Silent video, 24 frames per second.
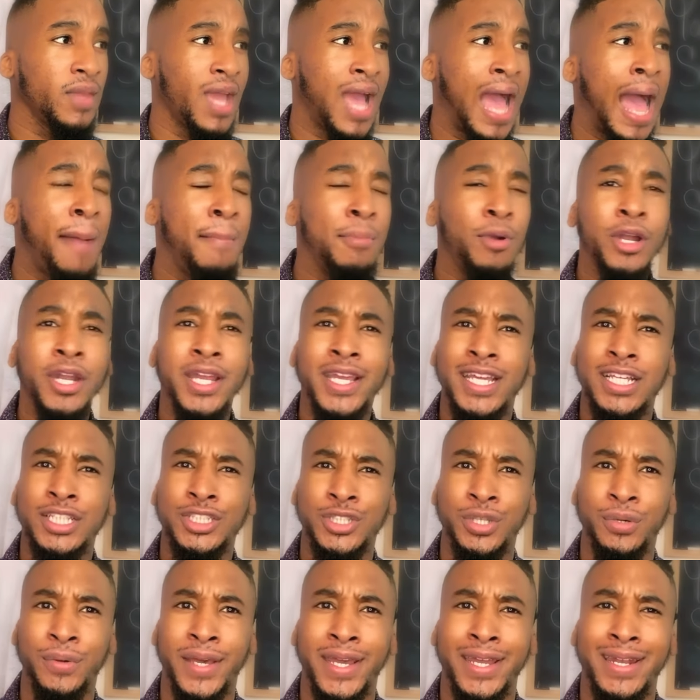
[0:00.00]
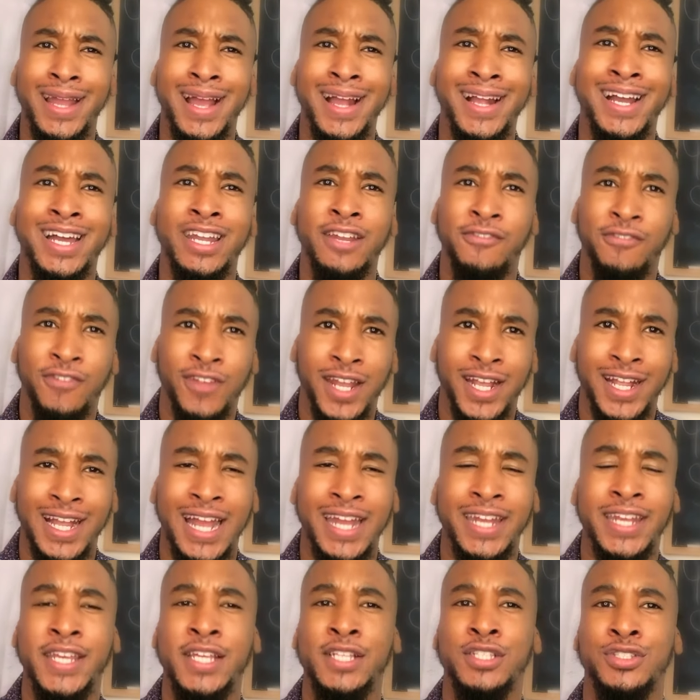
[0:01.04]
I'm going to get to it. I kind of feel like I
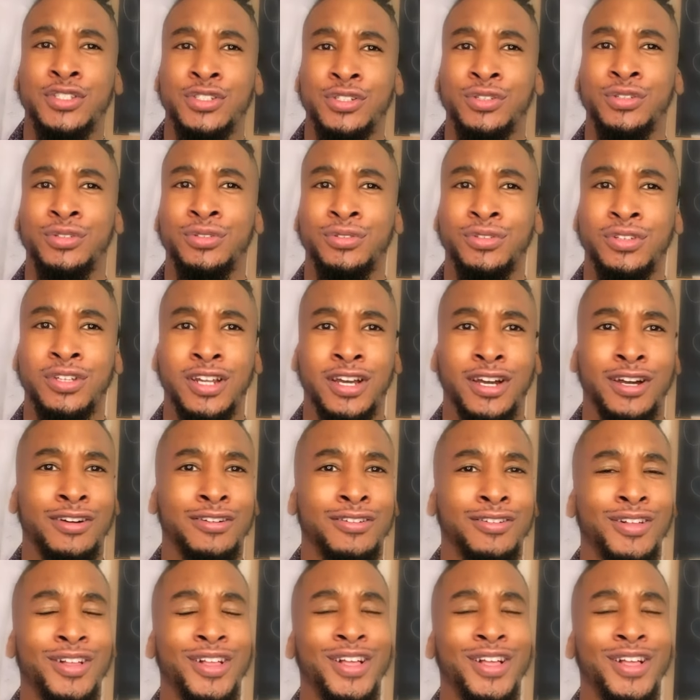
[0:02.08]
need to, you know.